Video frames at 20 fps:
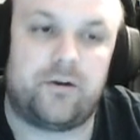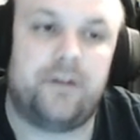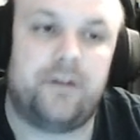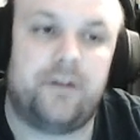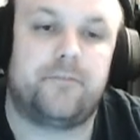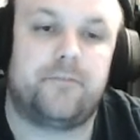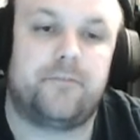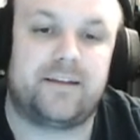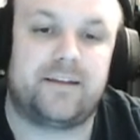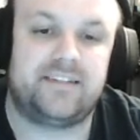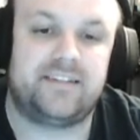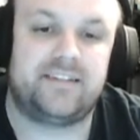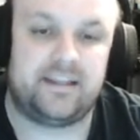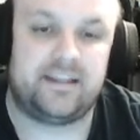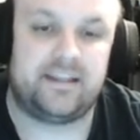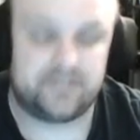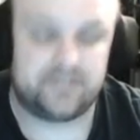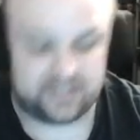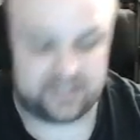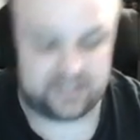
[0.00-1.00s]
the
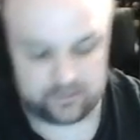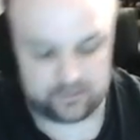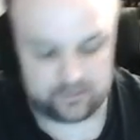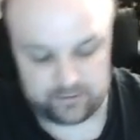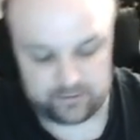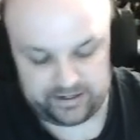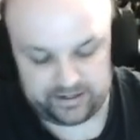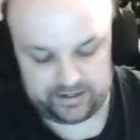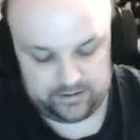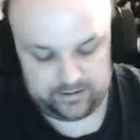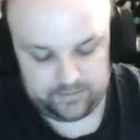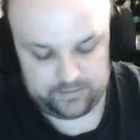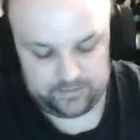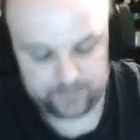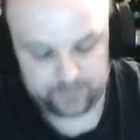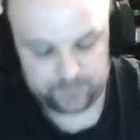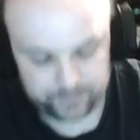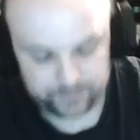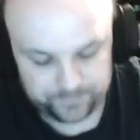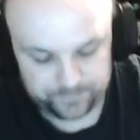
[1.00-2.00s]
rectangles in green.
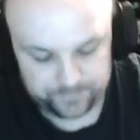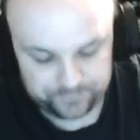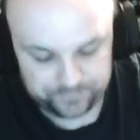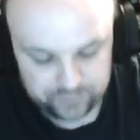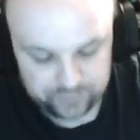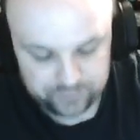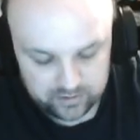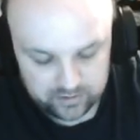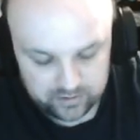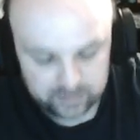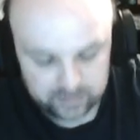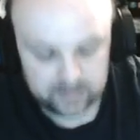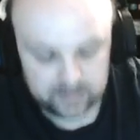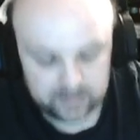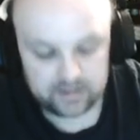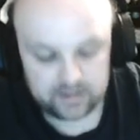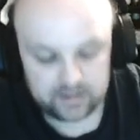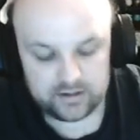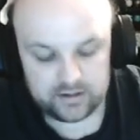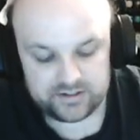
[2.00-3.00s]

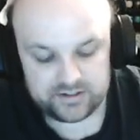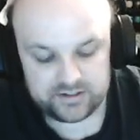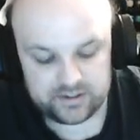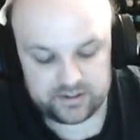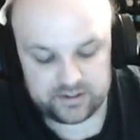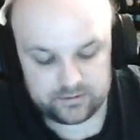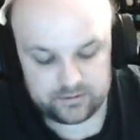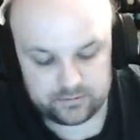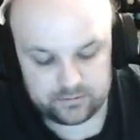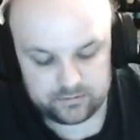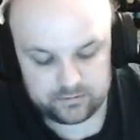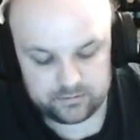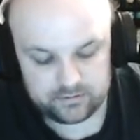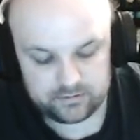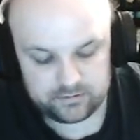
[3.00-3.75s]
So